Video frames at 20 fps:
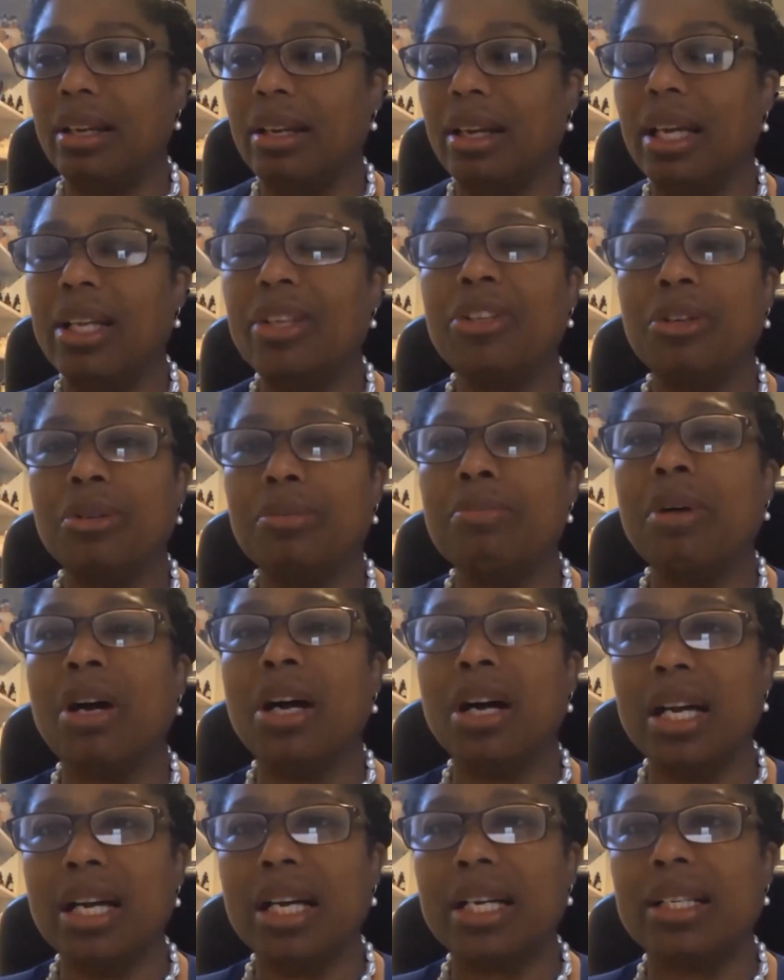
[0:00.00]
in your
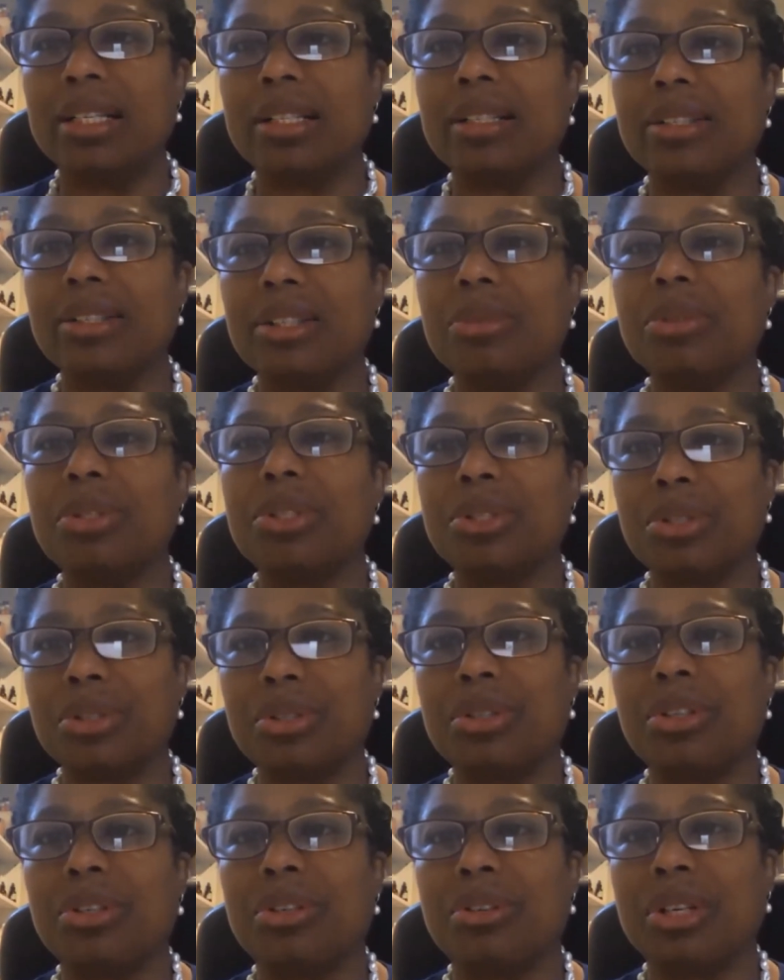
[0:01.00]
mind to a certain
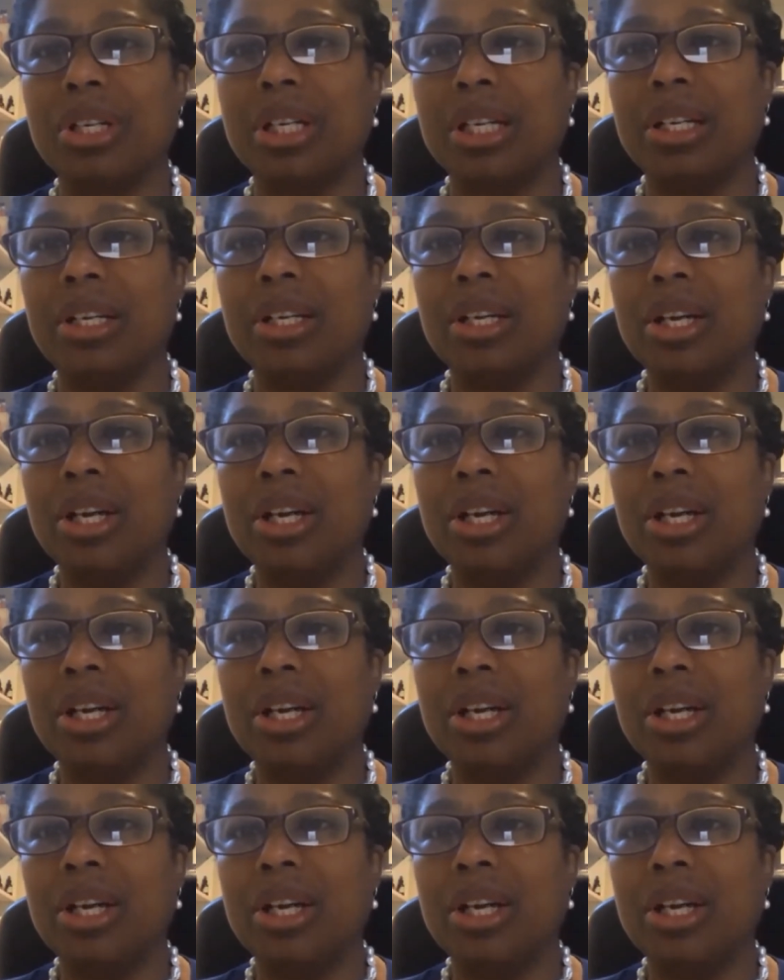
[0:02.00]
degree.